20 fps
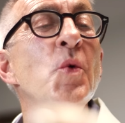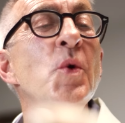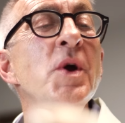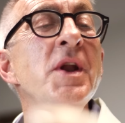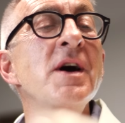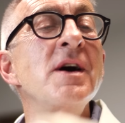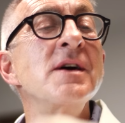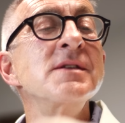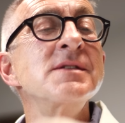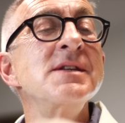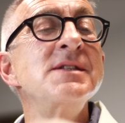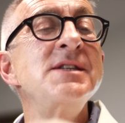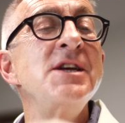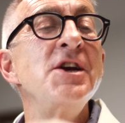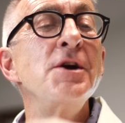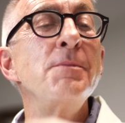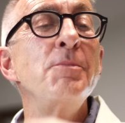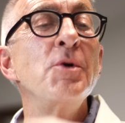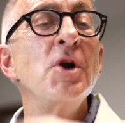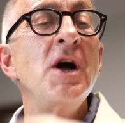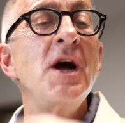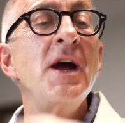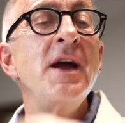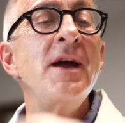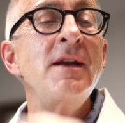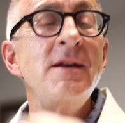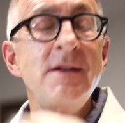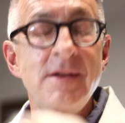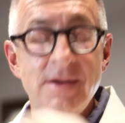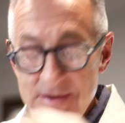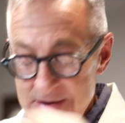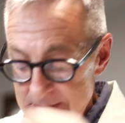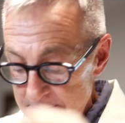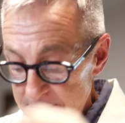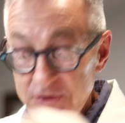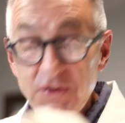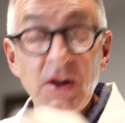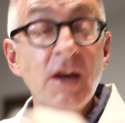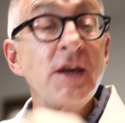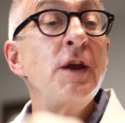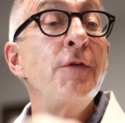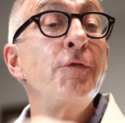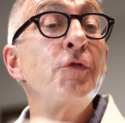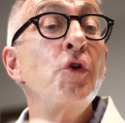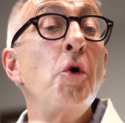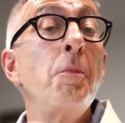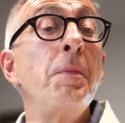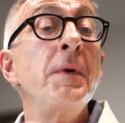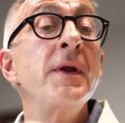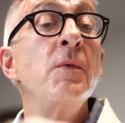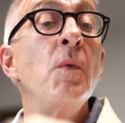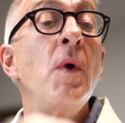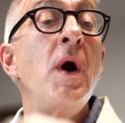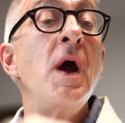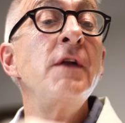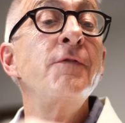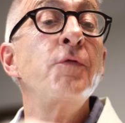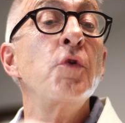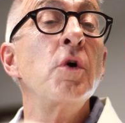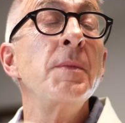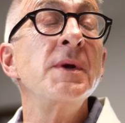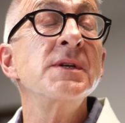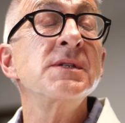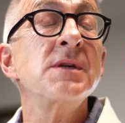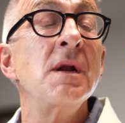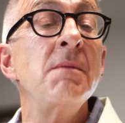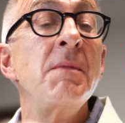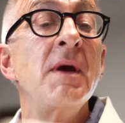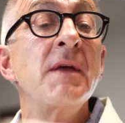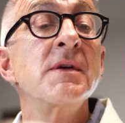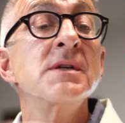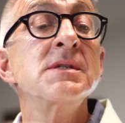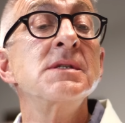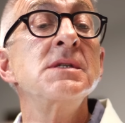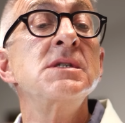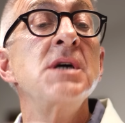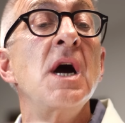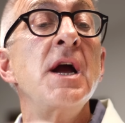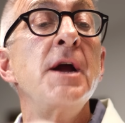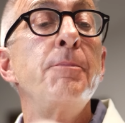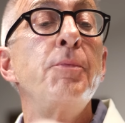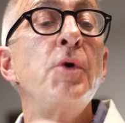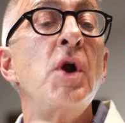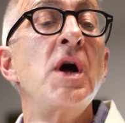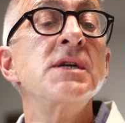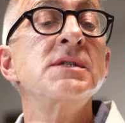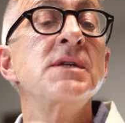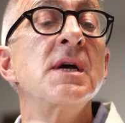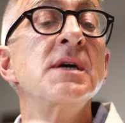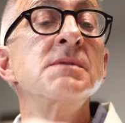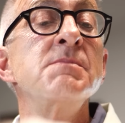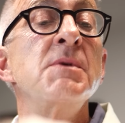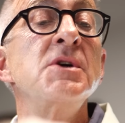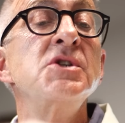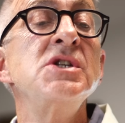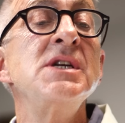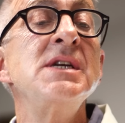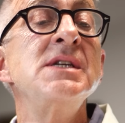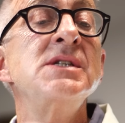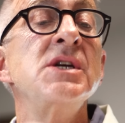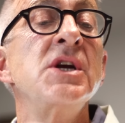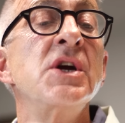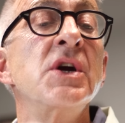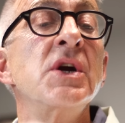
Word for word: Someone else is here, Brian. But thank you for opening wide for me. It's gonna make this entire uh, process much easier.